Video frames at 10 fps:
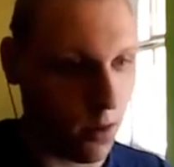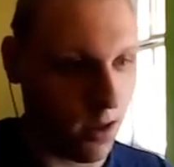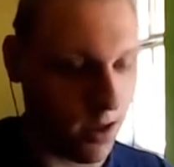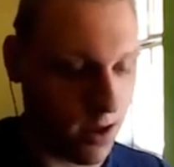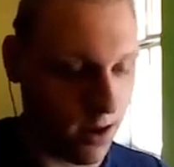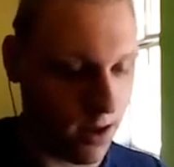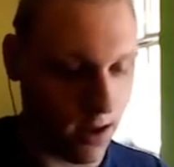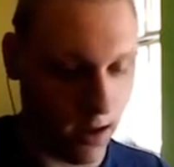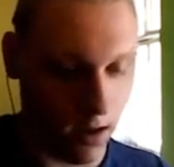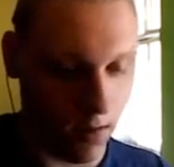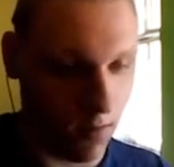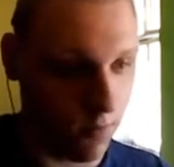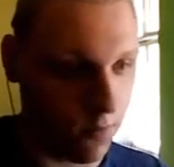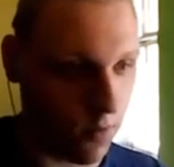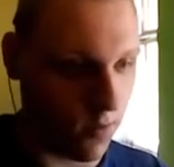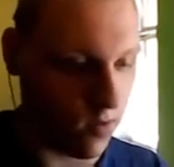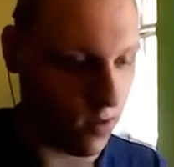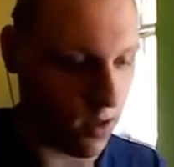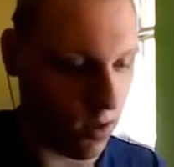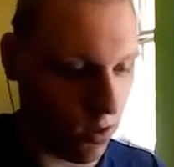add a
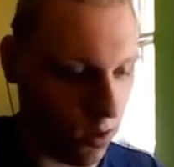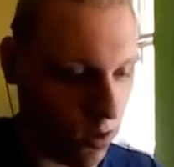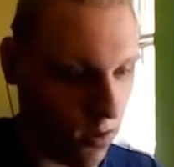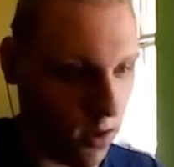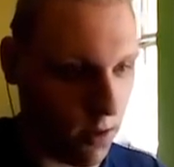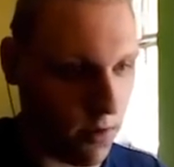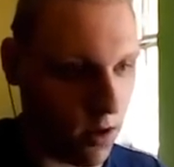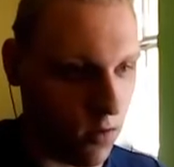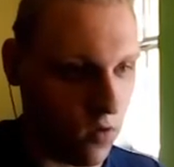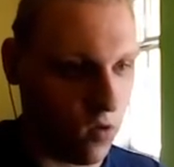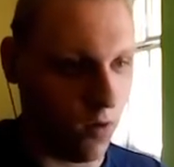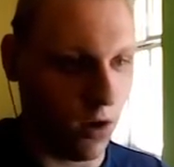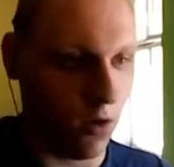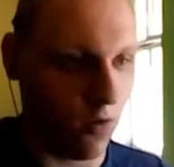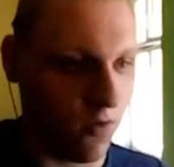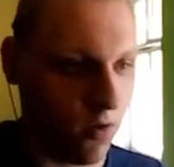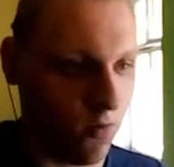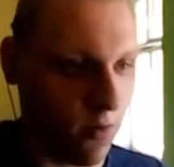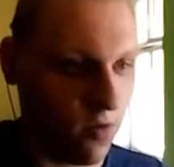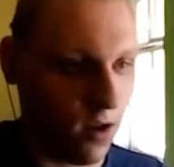/HTML so it knows where the
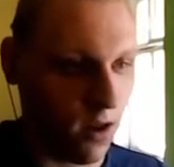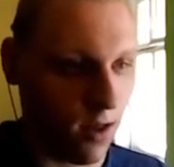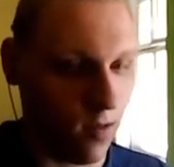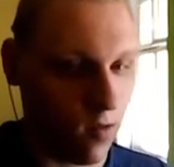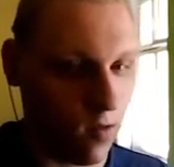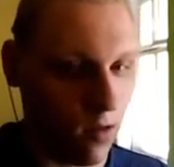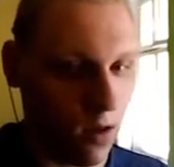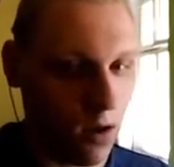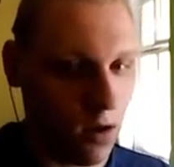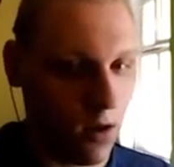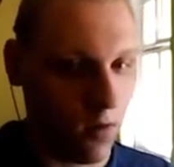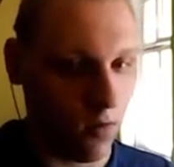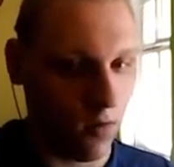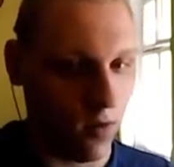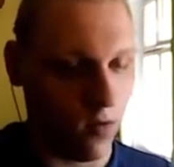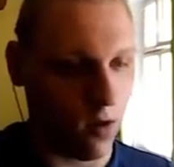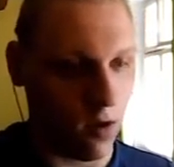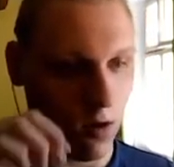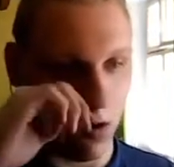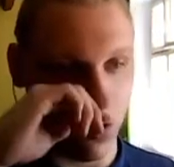website ends. So these
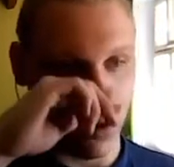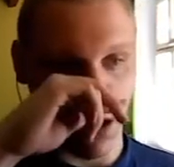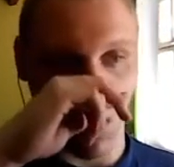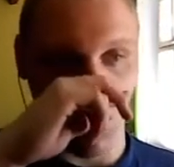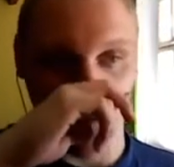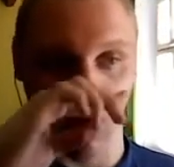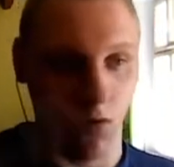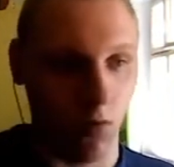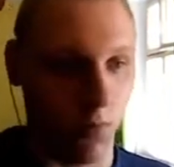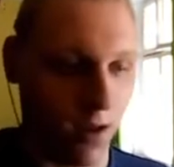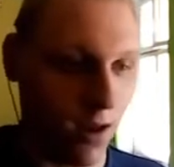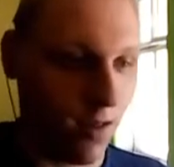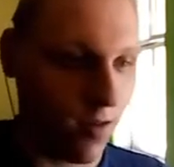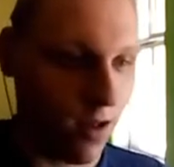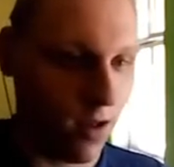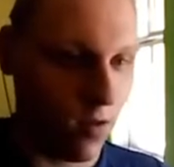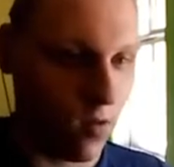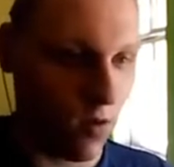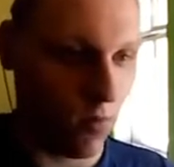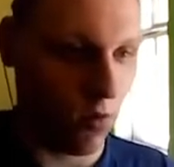are our two beginning tags. Now what